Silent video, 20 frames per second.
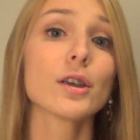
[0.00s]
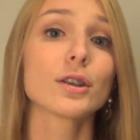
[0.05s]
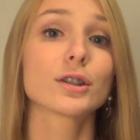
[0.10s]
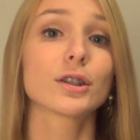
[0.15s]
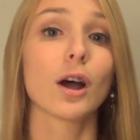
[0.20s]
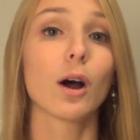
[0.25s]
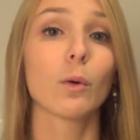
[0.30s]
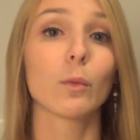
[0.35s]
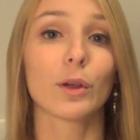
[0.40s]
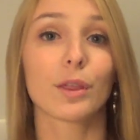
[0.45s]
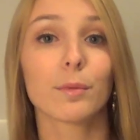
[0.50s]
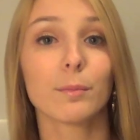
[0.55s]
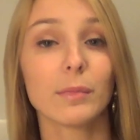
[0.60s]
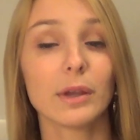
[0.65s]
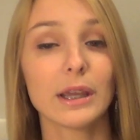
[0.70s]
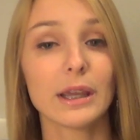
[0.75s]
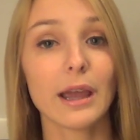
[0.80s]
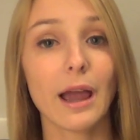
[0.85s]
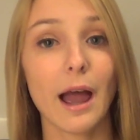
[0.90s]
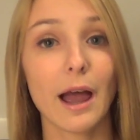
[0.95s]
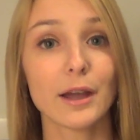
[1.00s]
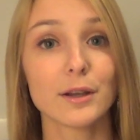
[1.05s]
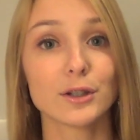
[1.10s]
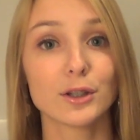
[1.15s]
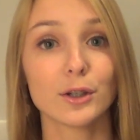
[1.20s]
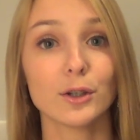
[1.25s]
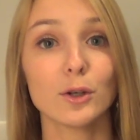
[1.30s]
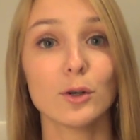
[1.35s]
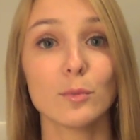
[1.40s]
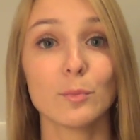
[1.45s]
So with me, I
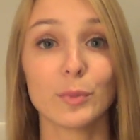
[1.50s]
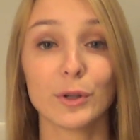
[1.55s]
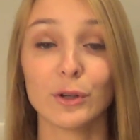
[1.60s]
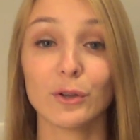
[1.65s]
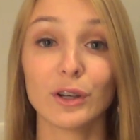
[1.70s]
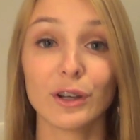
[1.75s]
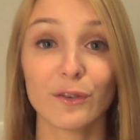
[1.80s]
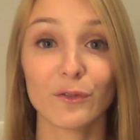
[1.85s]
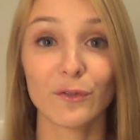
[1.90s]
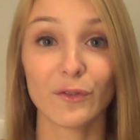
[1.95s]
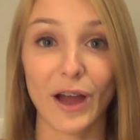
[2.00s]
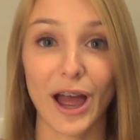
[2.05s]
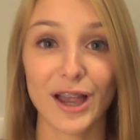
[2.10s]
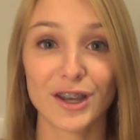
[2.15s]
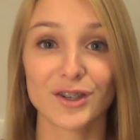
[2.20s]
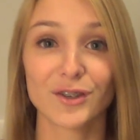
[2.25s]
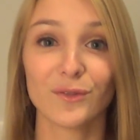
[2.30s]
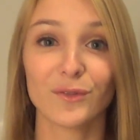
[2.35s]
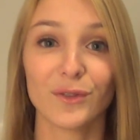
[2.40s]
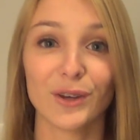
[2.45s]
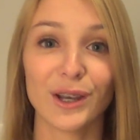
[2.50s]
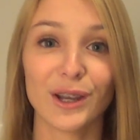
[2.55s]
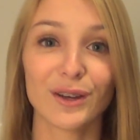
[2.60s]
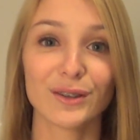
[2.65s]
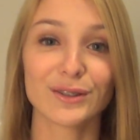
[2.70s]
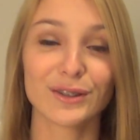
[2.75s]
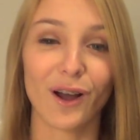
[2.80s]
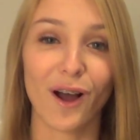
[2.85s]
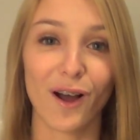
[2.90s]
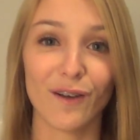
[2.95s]
do beauty and fashion
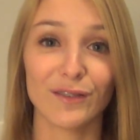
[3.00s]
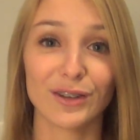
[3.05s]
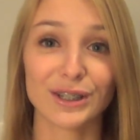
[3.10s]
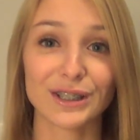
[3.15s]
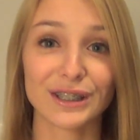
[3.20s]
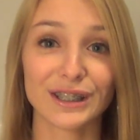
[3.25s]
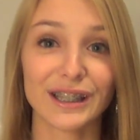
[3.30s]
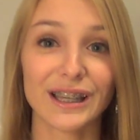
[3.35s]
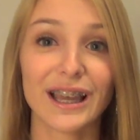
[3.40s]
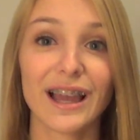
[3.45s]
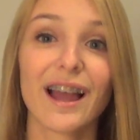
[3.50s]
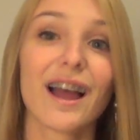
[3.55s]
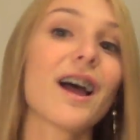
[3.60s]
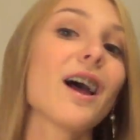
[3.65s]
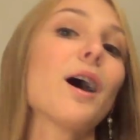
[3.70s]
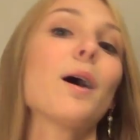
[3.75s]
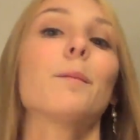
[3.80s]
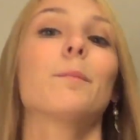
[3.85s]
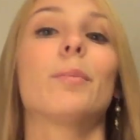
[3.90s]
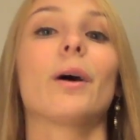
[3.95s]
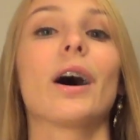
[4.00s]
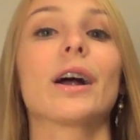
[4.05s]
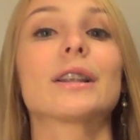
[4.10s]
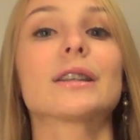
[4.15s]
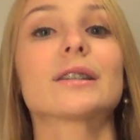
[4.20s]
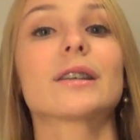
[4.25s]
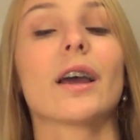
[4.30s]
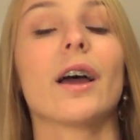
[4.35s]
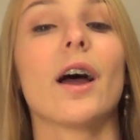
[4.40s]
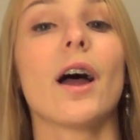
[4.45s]
videos, obviously,
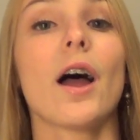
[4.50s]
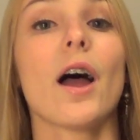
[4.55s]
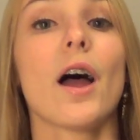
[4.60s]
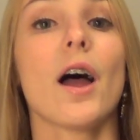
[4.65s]
but